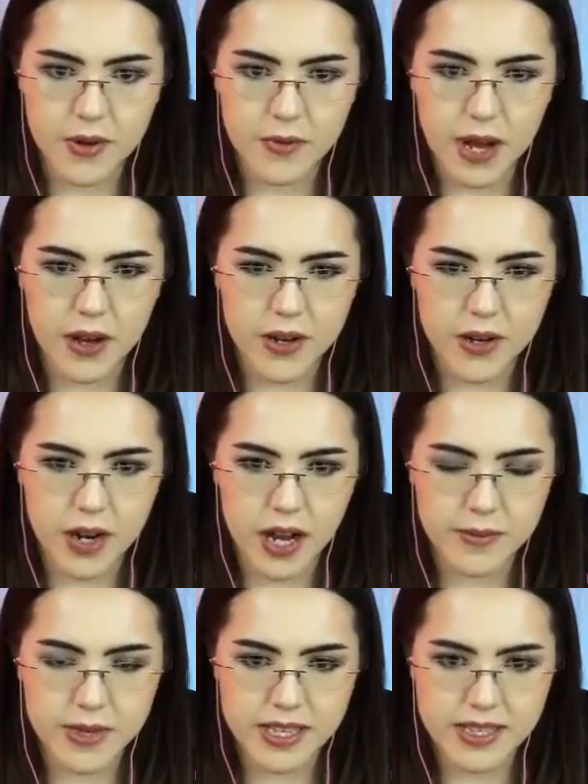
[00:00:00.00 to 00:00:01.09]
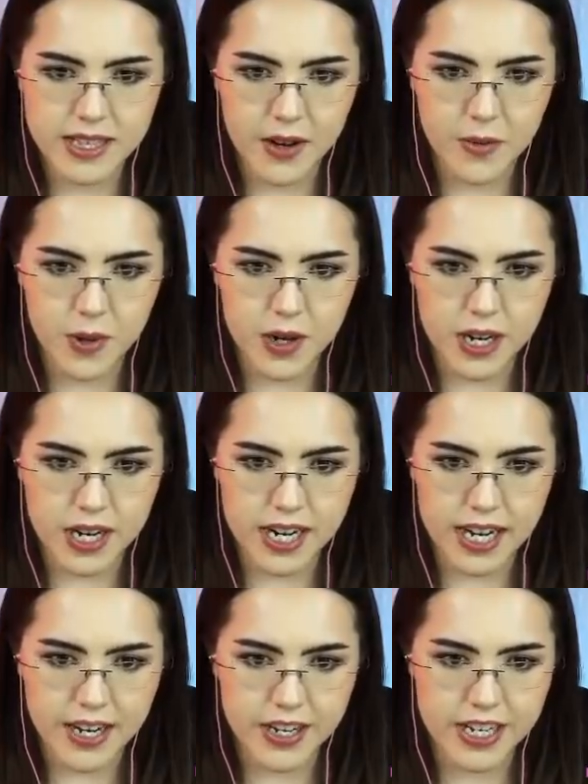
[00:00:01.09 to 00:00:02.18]
while her hubby is at
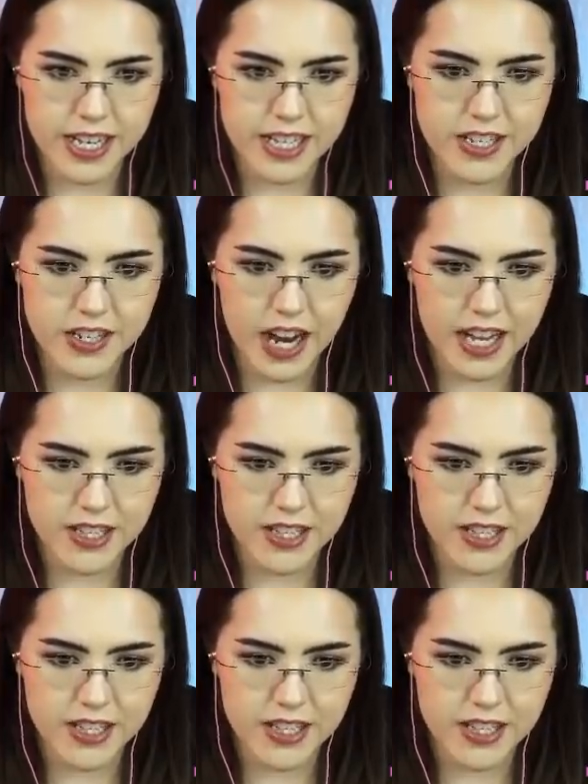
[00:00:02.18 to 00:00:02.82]
work and her kids are at